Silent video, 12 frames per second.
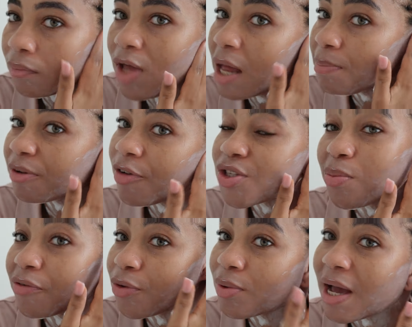And before some
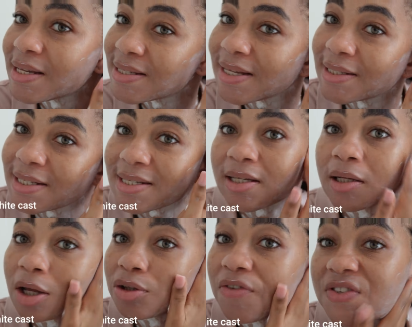of you guys say this is a
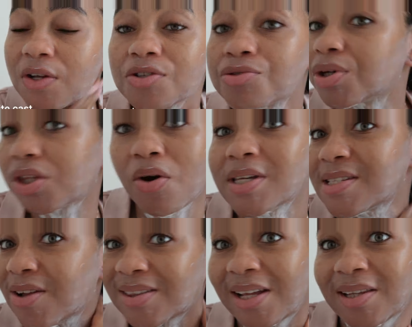lot of sunscreen, no, it's
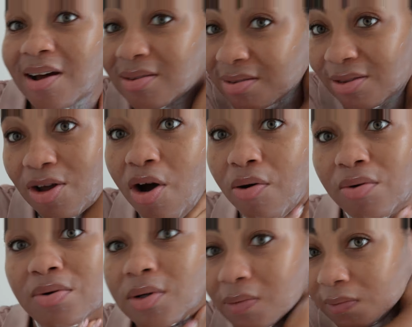not a lot.
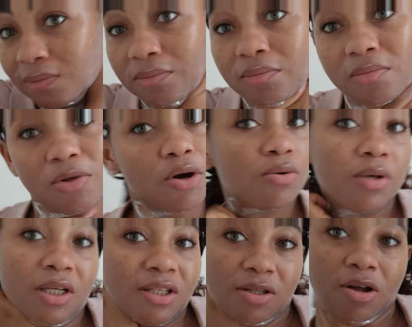No,
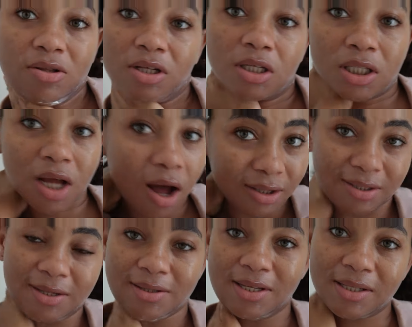it's not a lot.
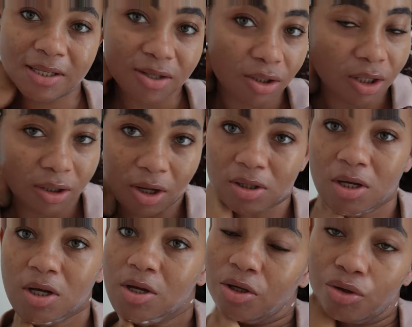This is not a lot.
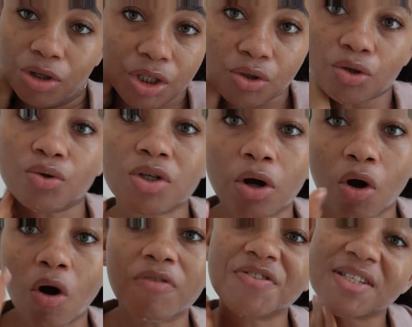You need to use a
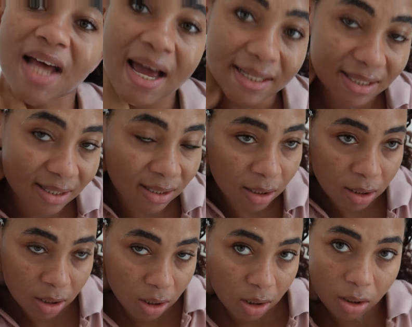golf size
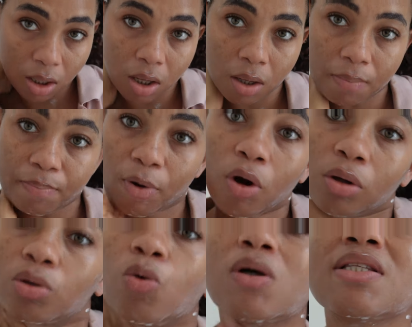
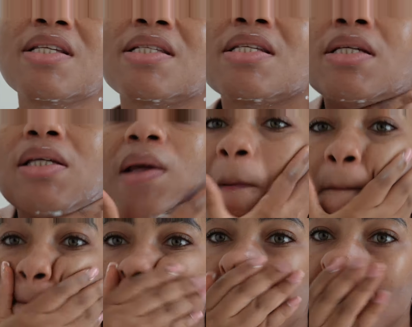ball quantity
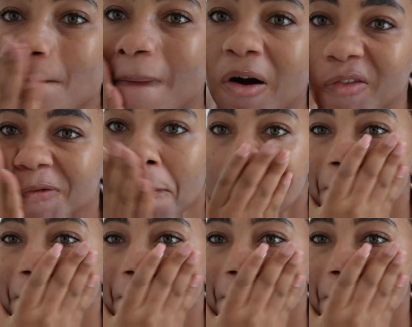of